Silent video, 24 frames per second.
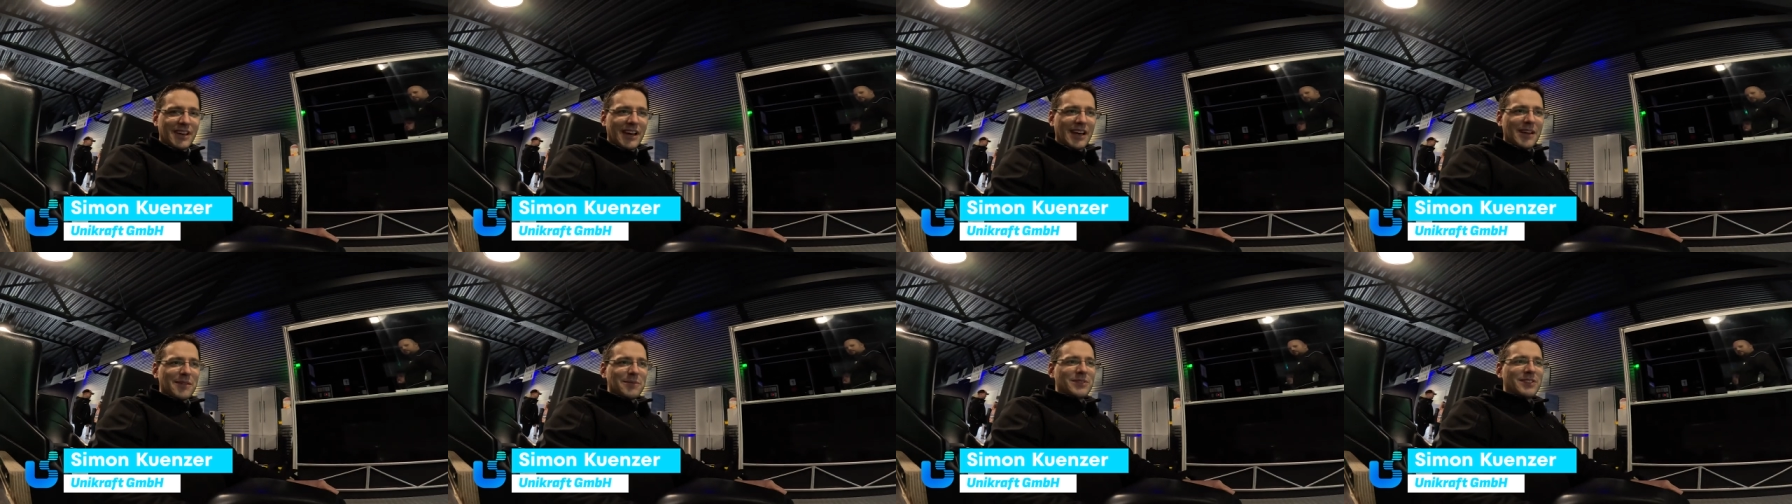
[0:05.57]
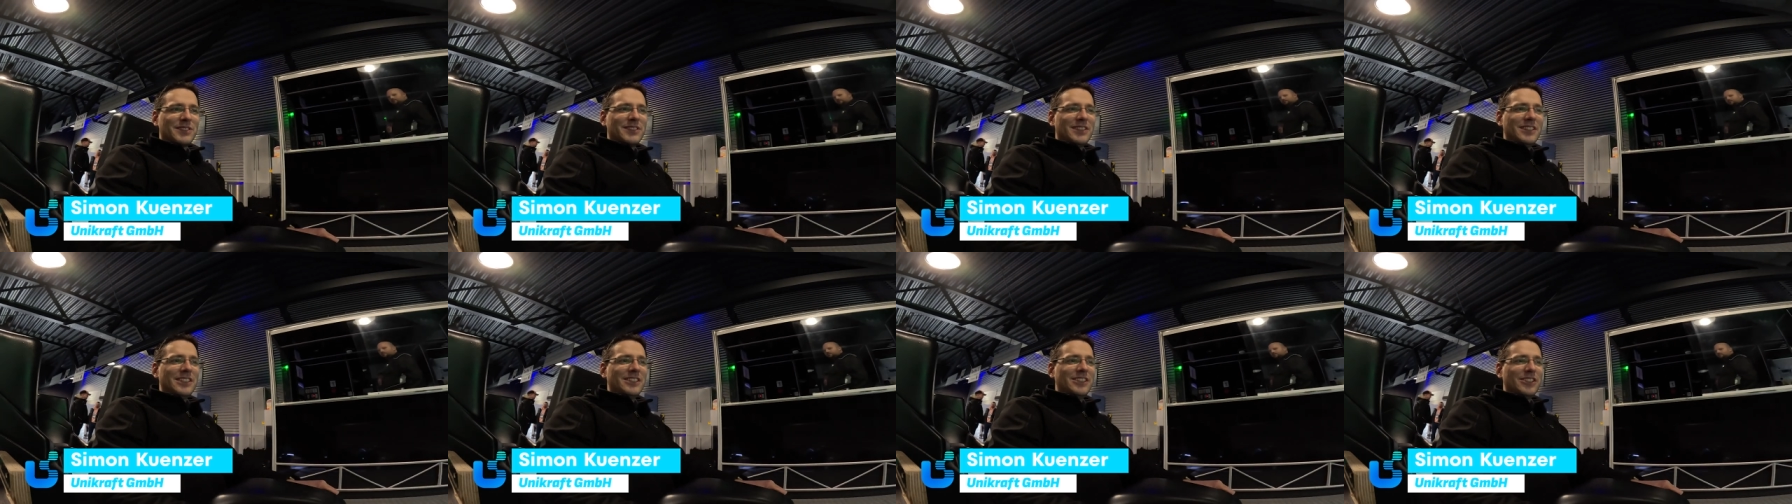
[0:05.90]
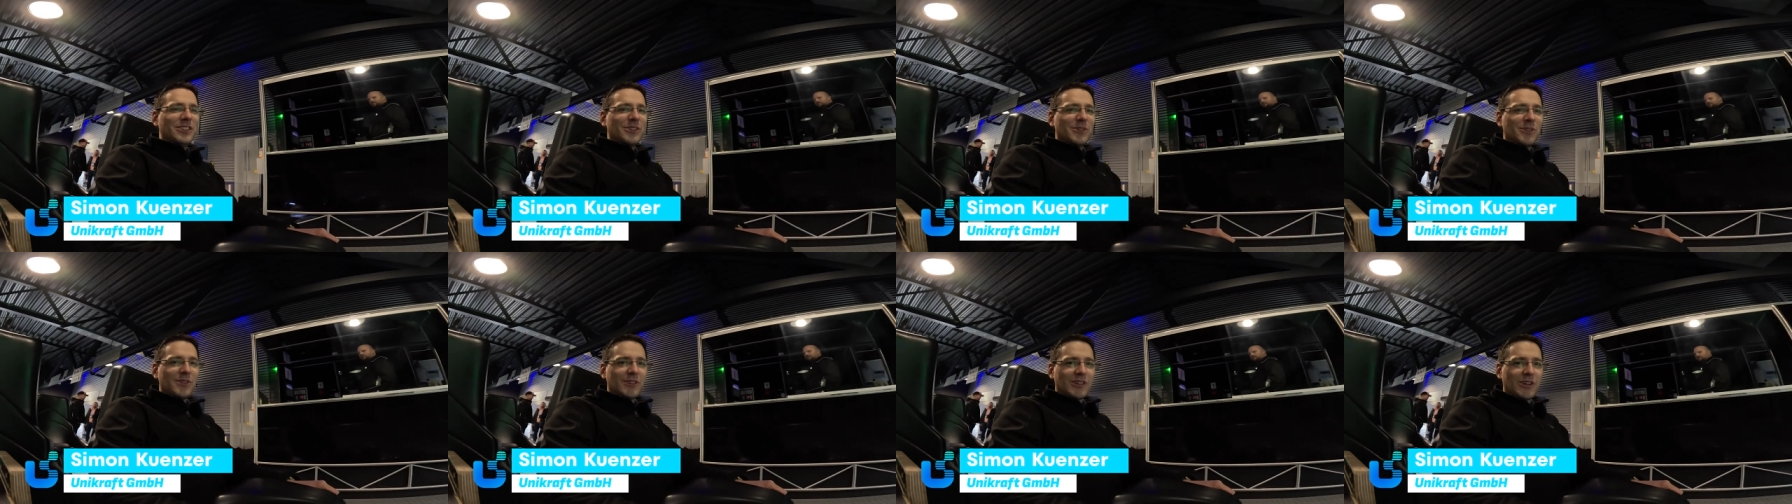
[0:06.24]
I'm
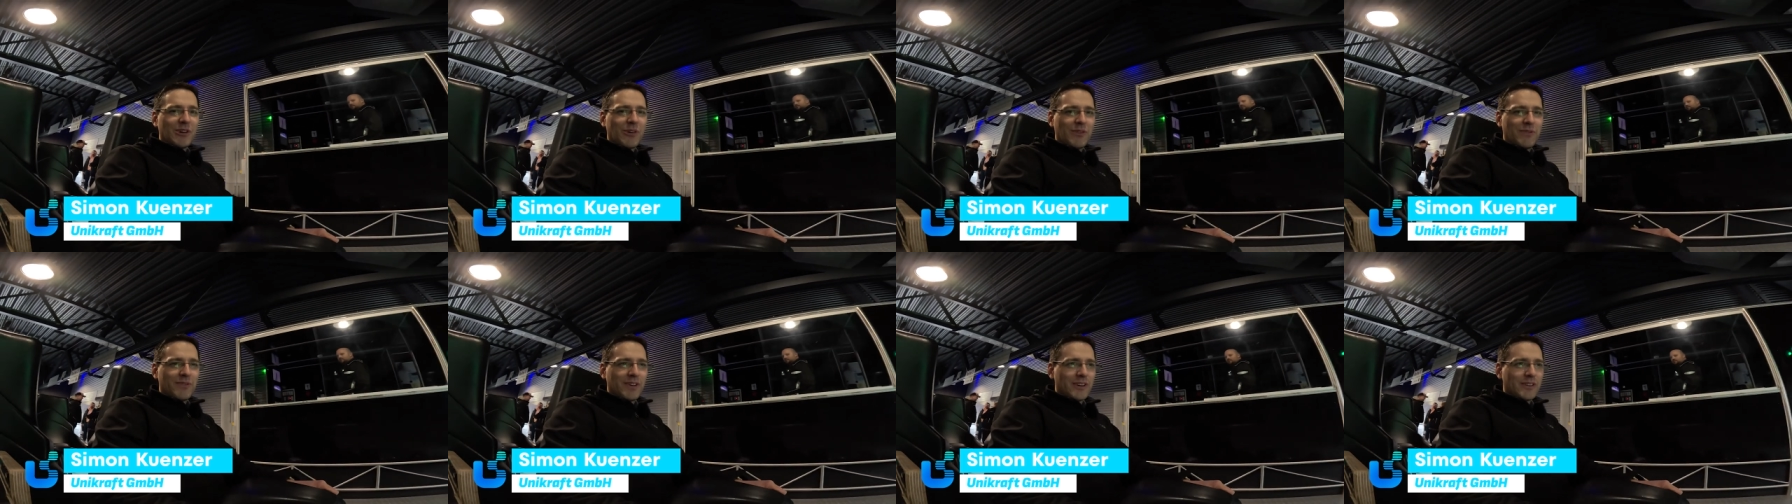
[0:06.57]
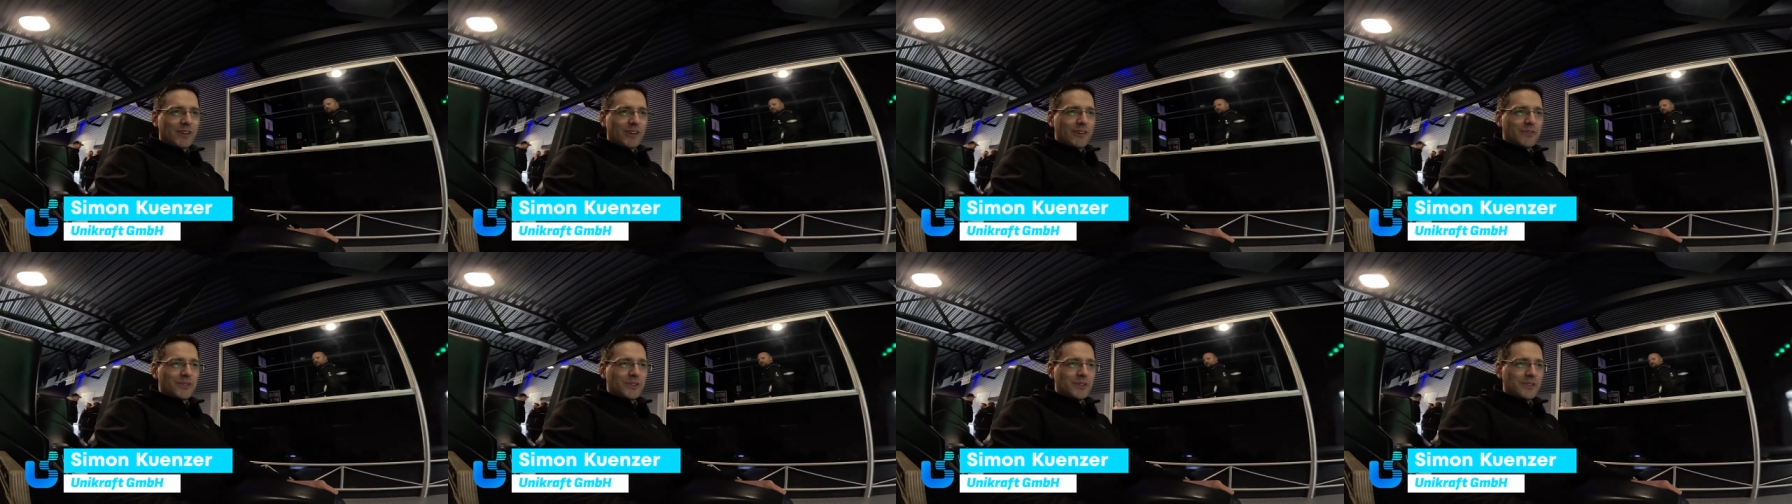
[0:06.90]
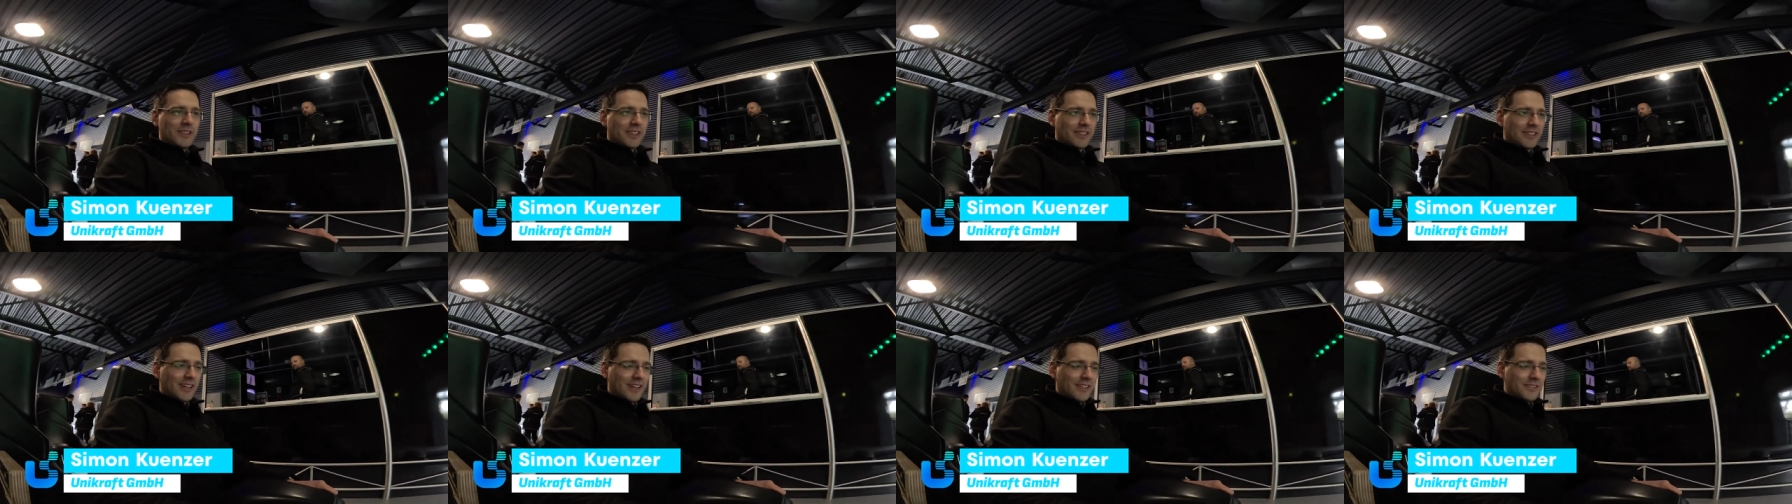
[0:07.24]
CTO and co-founder of
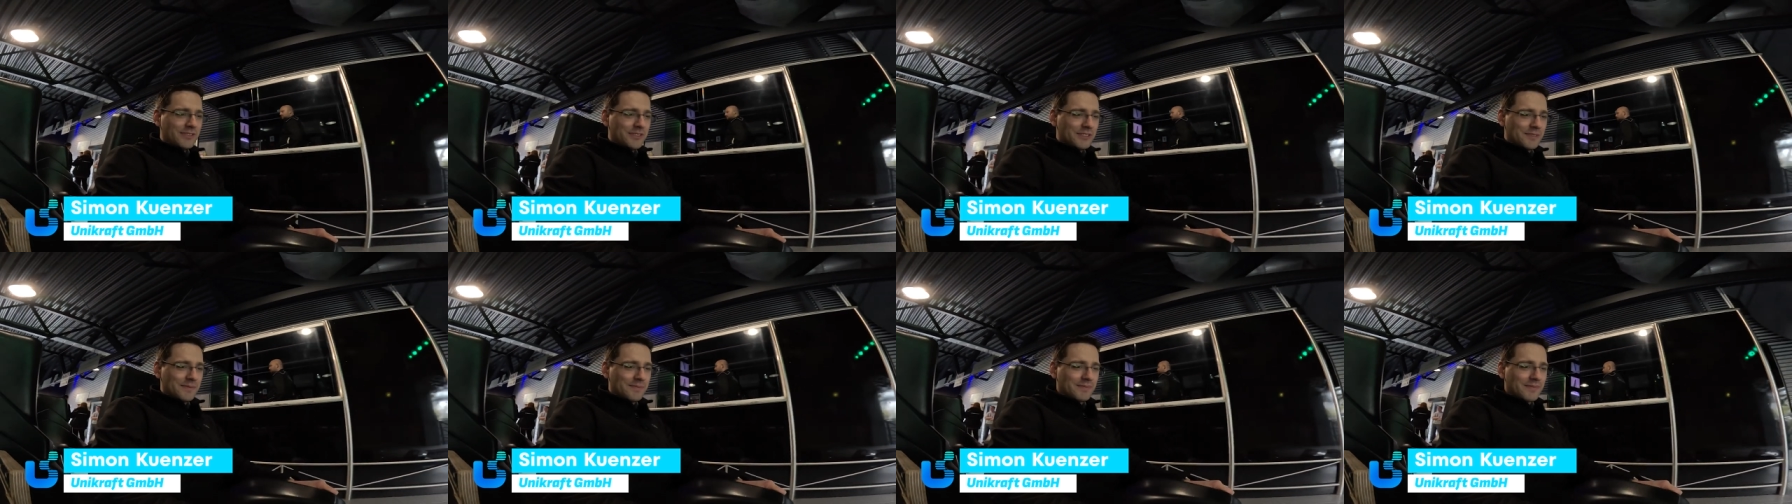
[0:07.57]
Unikraft.